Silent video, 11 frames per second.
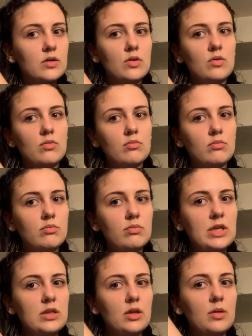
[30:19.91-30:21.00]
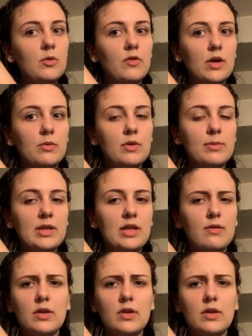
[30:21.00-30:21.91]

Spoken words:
to basically move on with my life.